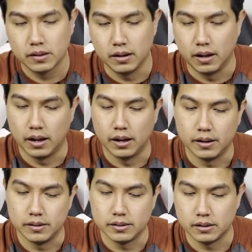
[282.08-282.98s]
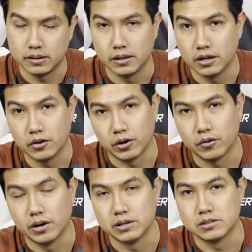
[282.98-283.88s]
uh, it
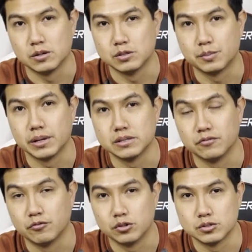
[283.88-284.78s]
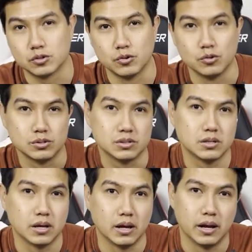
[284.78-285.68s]
requires some spacing for screws
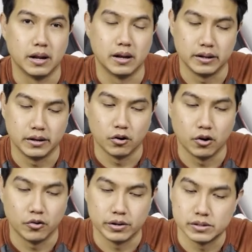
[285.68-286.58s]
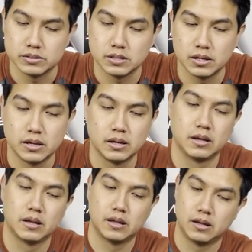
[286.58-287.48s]
and the o-rings
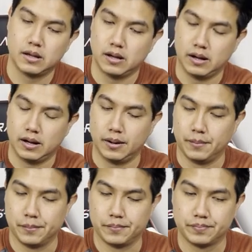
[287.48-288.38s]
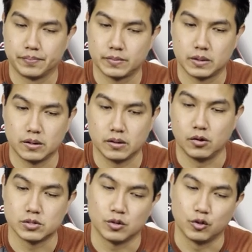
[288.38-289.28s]
um,
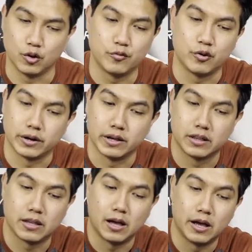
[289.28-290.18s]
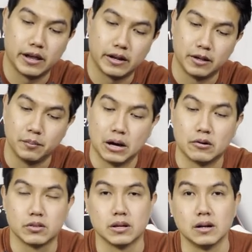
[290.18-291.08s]
also don't forget uh, any
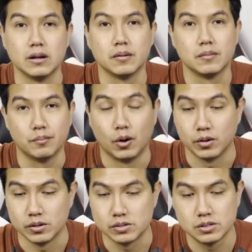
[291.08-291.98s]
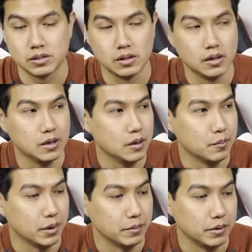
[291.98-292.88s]
mounting points
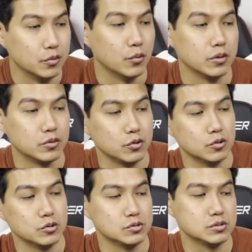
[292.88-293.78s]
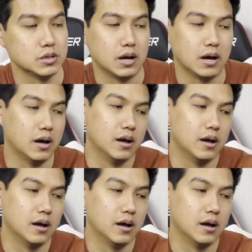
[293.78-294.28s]
maybe you want to use uh,